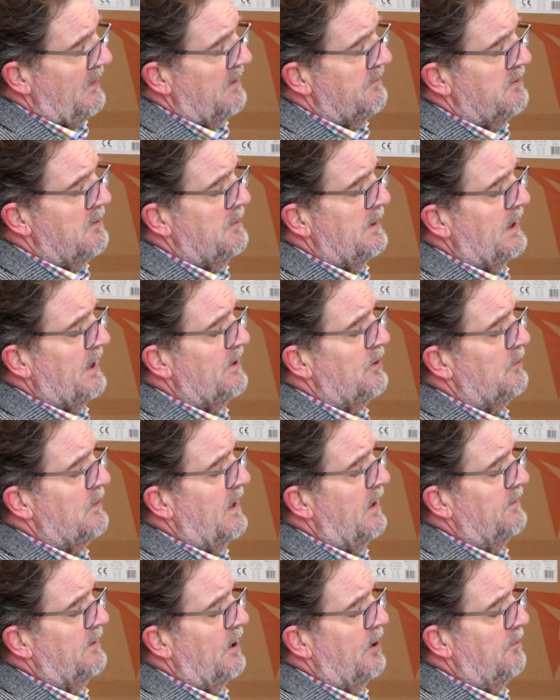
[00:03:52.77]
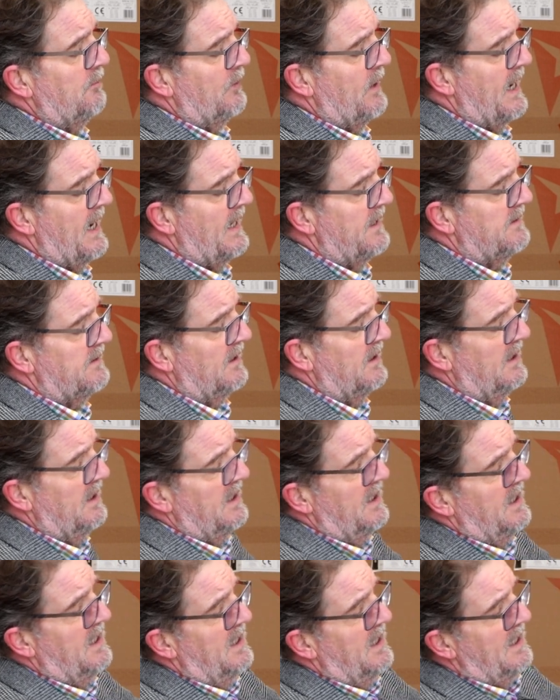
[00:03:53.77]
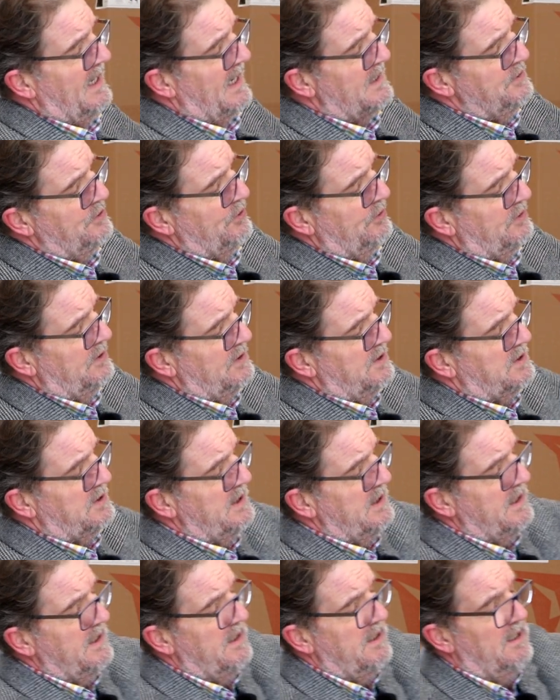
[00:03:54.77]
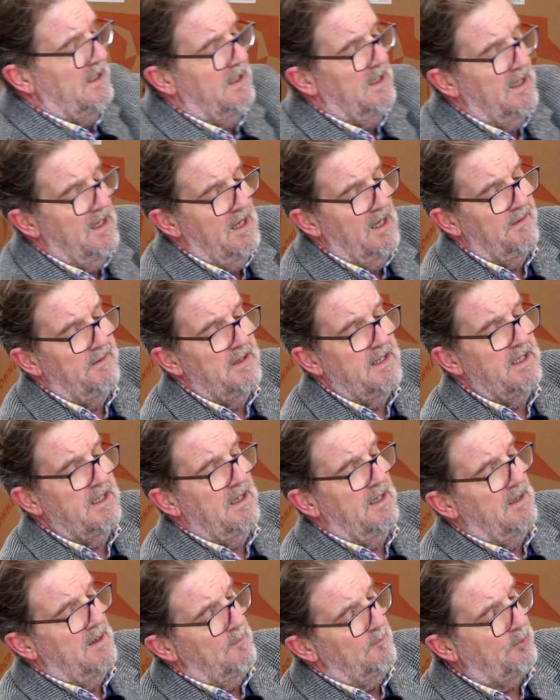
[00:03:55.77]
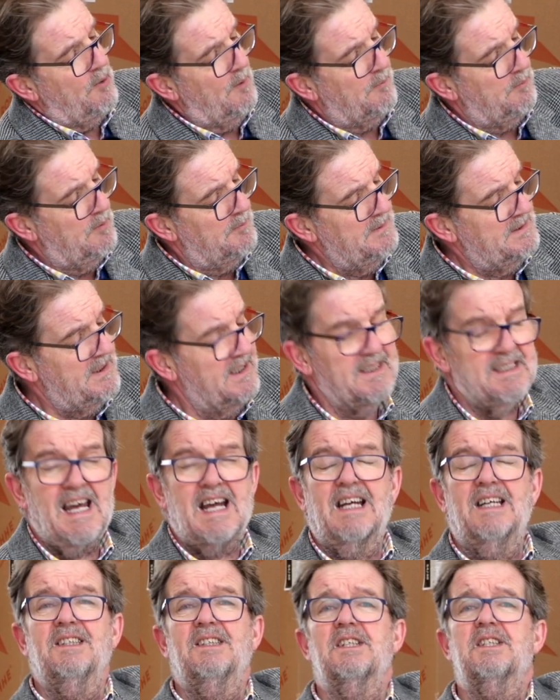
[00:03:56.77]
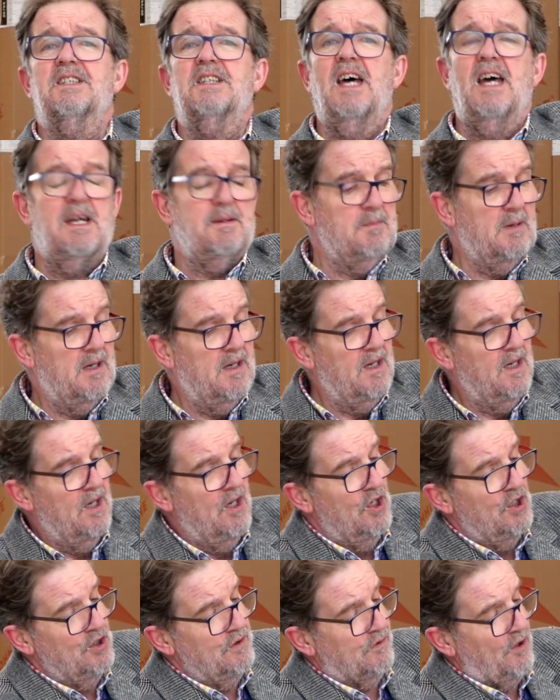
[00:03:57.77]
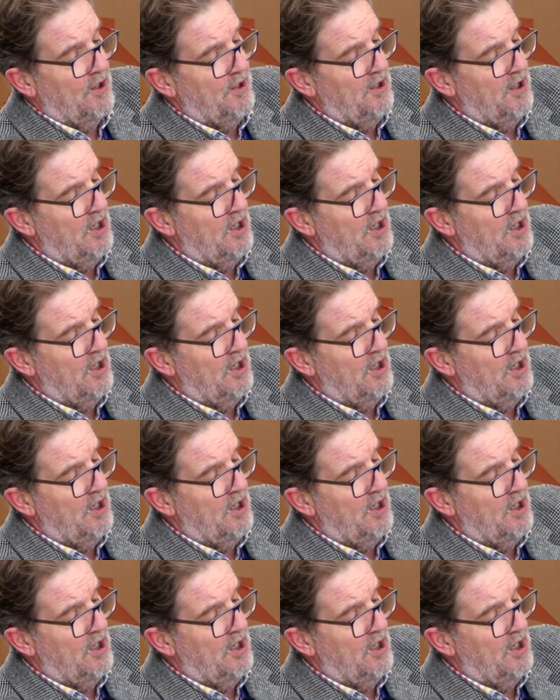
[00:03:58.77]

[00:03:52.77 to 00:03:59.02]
from another well-known brand. As you can see, the problem is exactly the same. You've got an